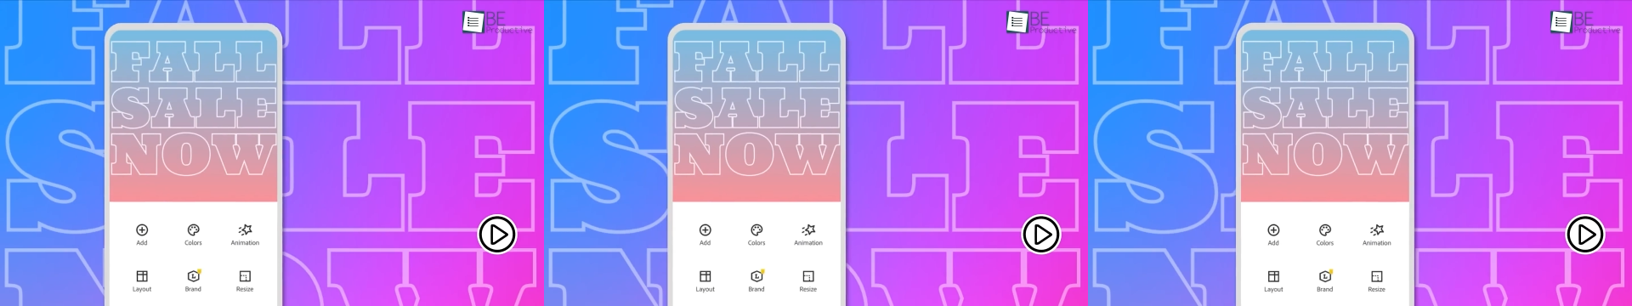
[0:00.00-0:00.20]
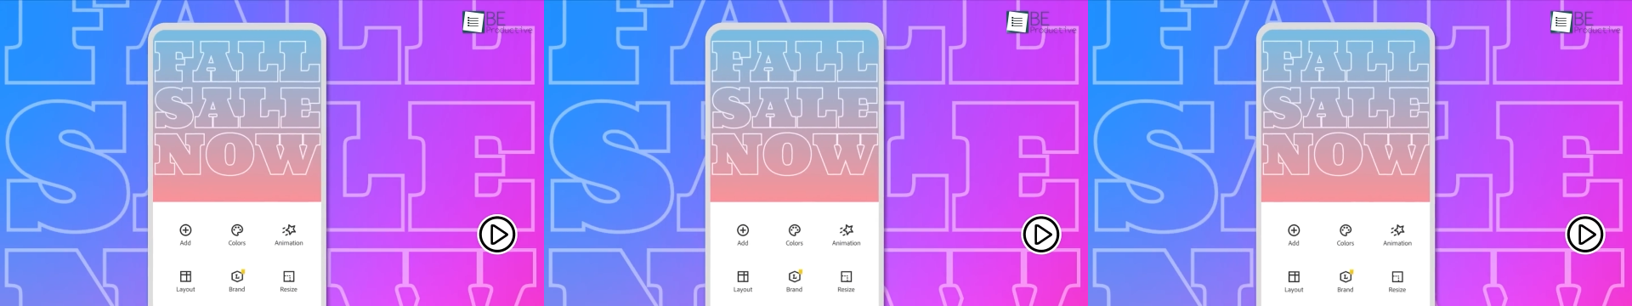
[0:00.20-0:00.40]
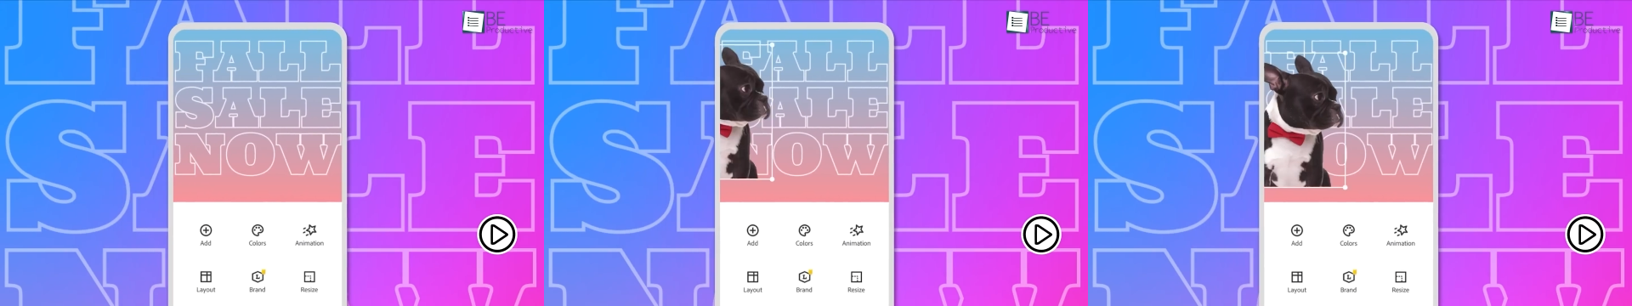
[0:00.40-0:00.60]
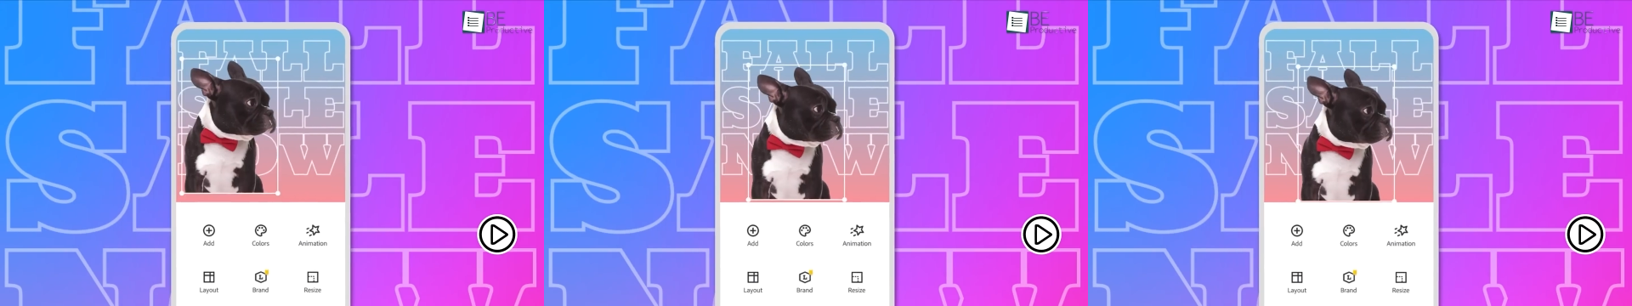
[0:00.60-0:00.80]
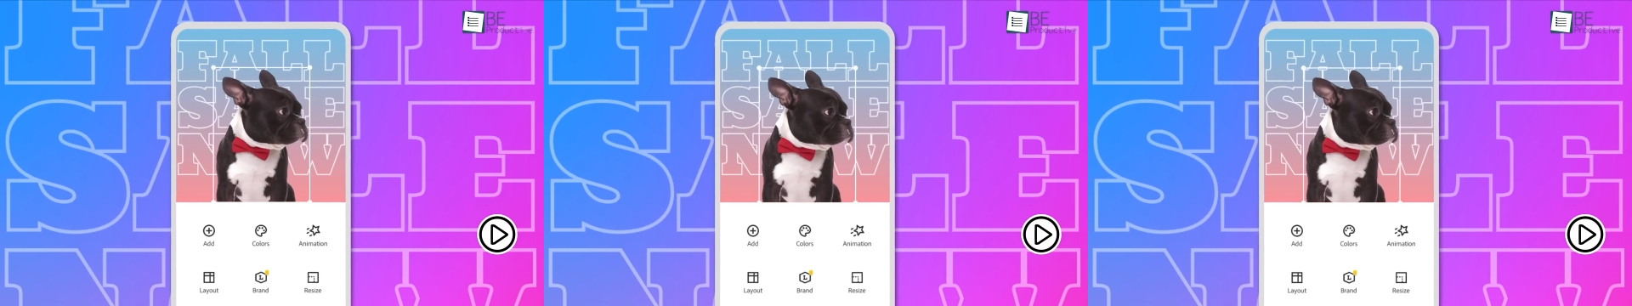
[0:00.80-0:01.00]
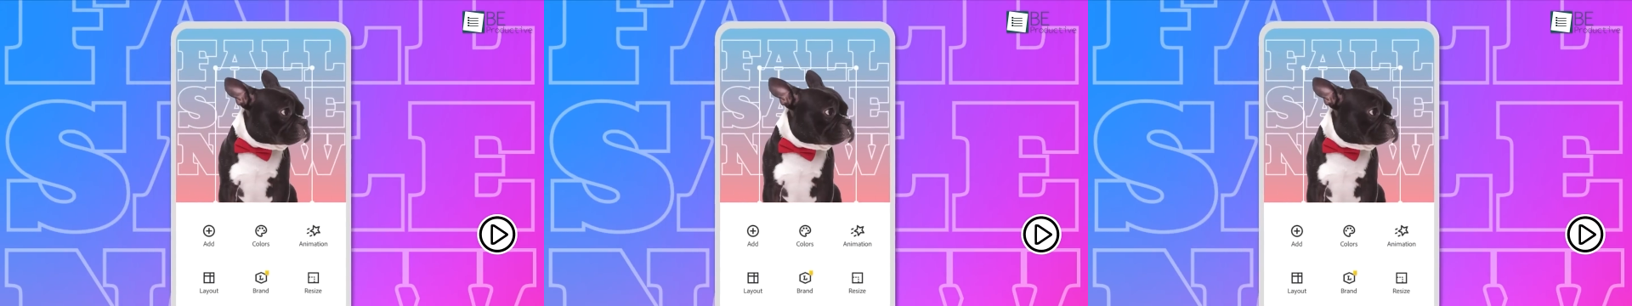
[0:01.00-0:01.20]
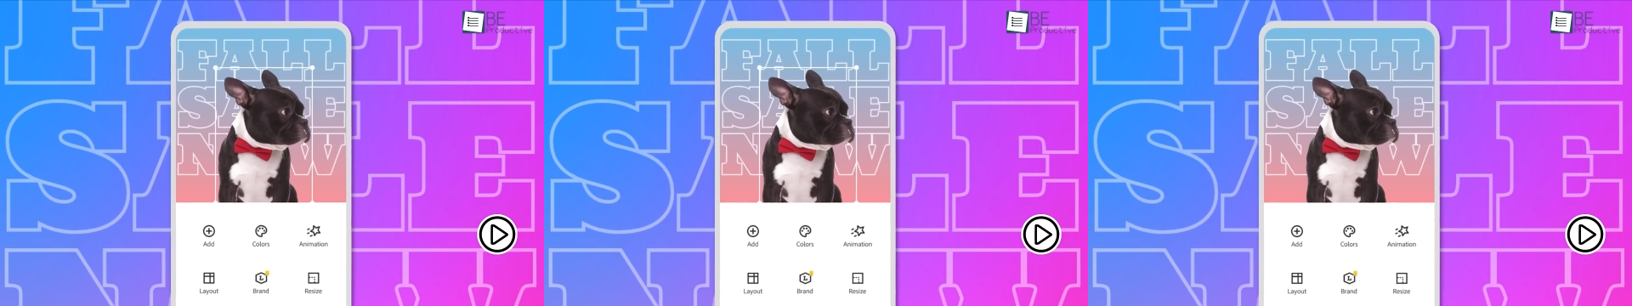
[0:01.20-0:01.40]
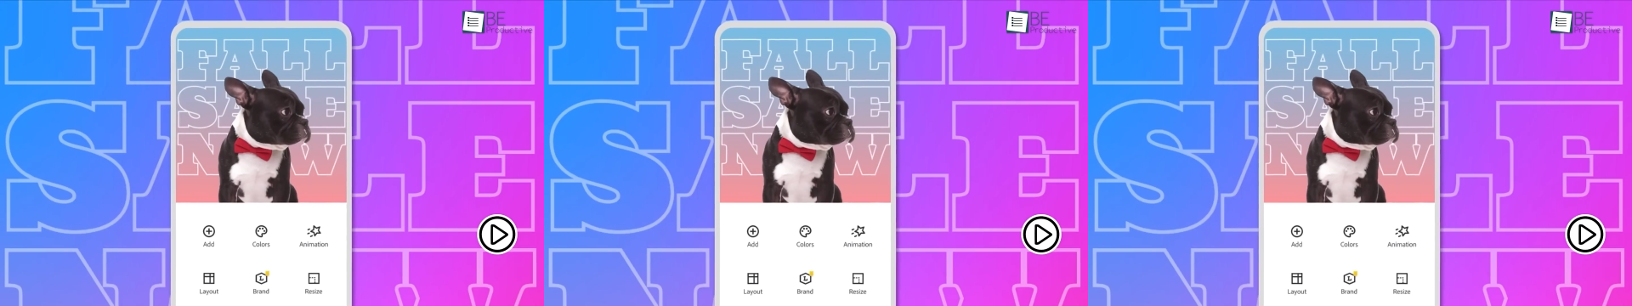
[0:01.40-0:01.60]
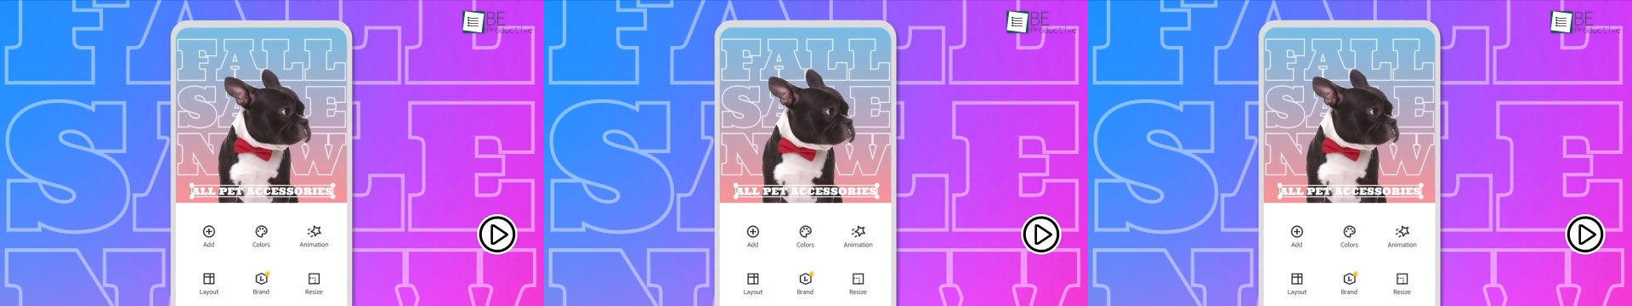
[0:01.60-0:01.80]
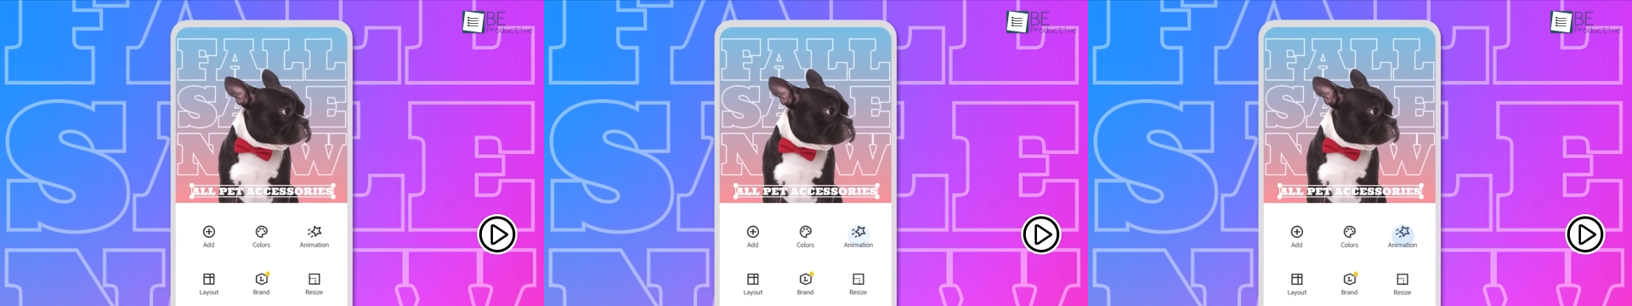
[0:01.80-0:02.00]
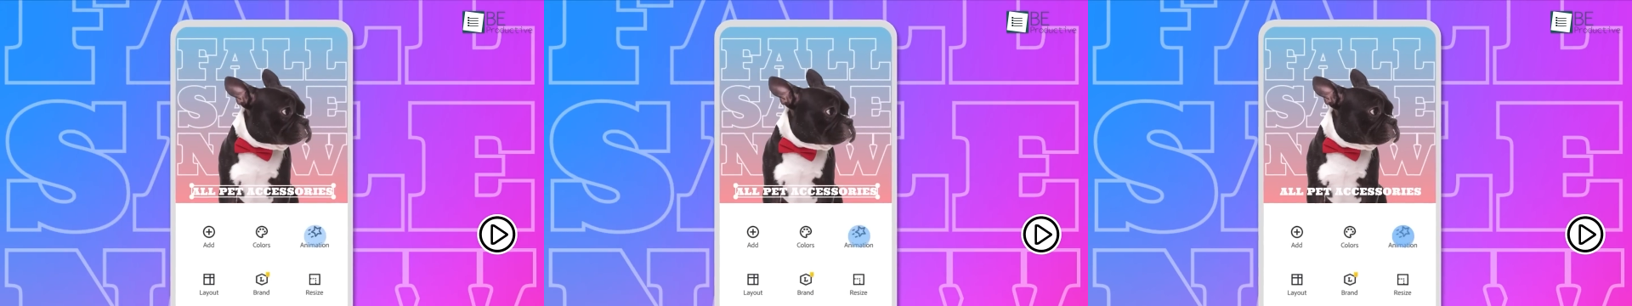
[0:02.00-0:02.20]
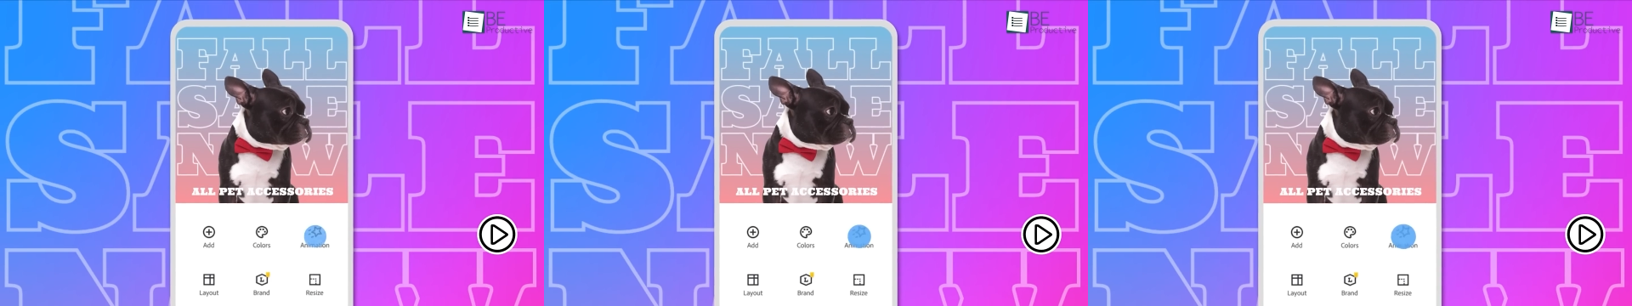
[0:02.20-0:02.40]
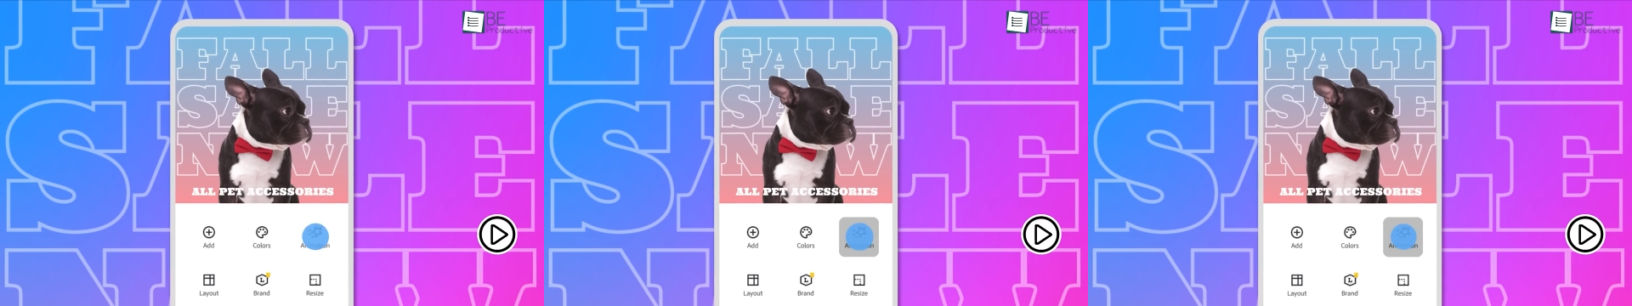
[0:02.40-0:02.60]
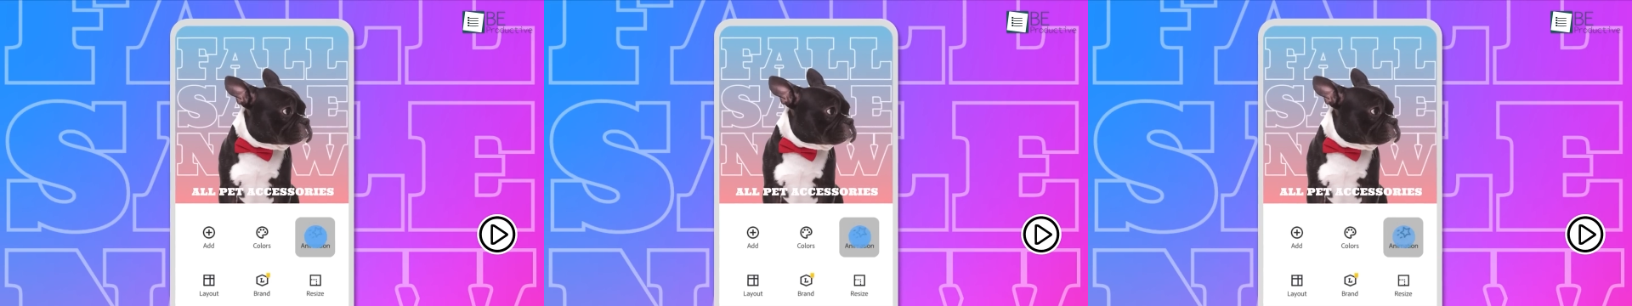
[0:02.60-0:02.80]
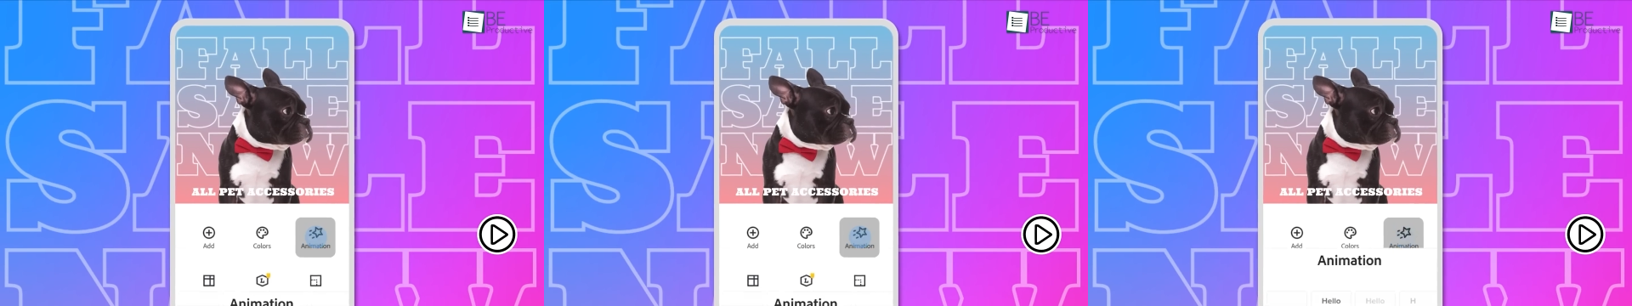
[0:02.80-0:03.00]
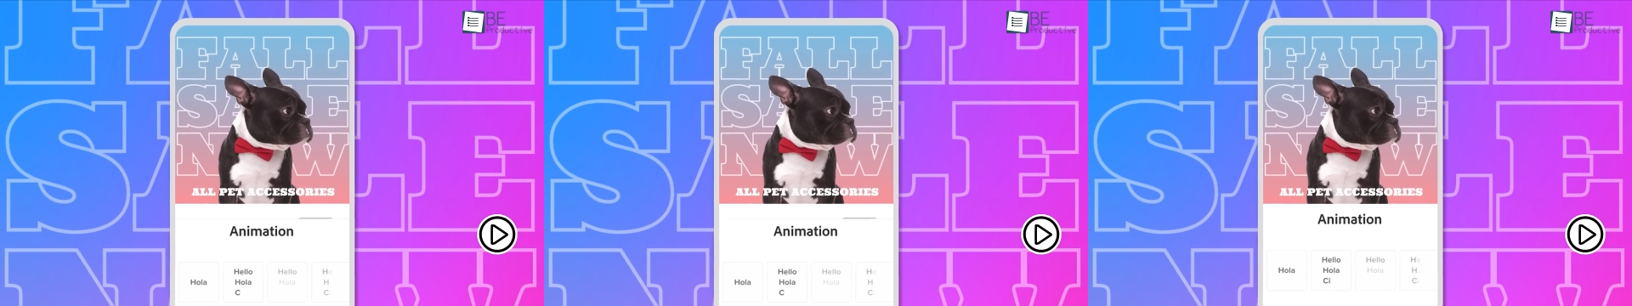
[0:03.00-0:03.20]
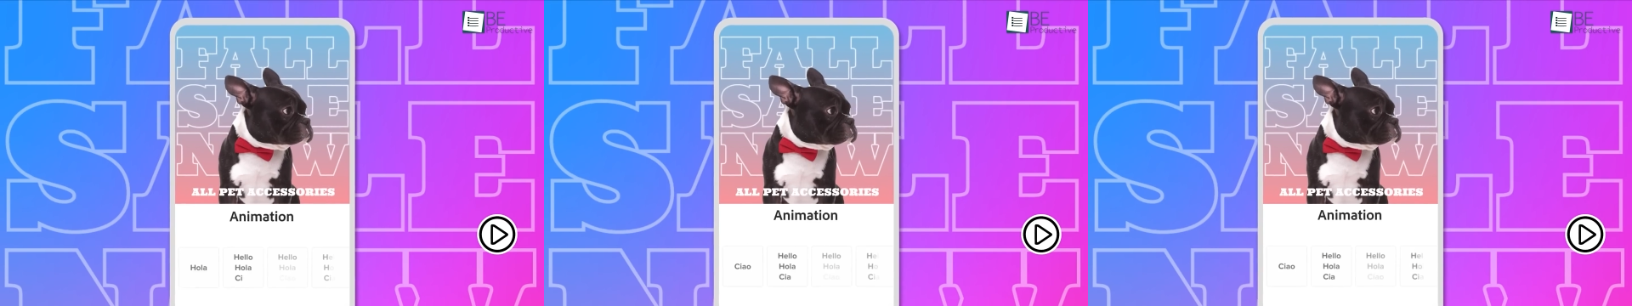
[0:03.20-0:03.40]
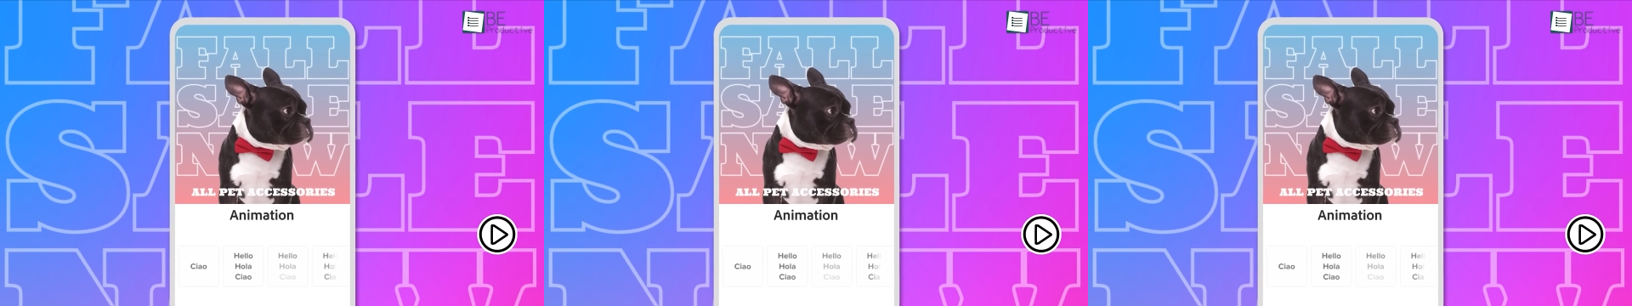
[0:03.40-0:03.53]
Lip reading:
(no speaker visible)